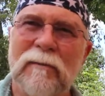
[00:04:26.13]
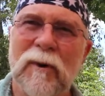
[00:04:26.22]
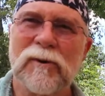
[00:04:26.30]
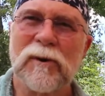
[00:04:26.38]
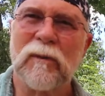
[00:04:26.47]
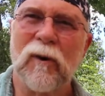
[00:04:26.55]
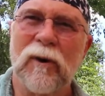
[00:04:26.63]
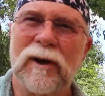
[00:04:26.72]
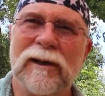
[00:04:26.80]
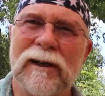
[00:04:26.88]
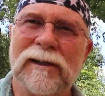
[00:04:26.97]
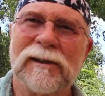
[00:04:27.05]
most
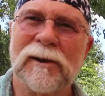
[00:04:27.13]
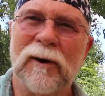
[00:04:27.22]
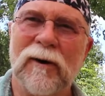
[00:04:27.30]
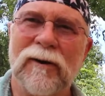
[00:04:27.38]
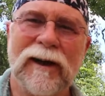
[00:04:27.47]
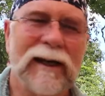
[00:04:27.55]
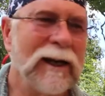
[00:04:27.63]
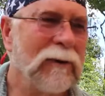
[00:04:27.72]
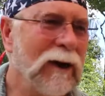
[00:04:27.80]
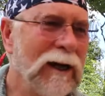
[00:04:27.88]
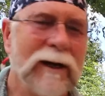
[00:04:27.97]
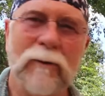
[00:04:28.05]
importantly. So
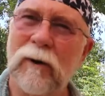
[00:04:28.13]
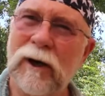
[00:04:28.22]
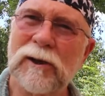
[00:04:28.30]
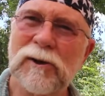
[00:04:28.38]
anyway, we'll get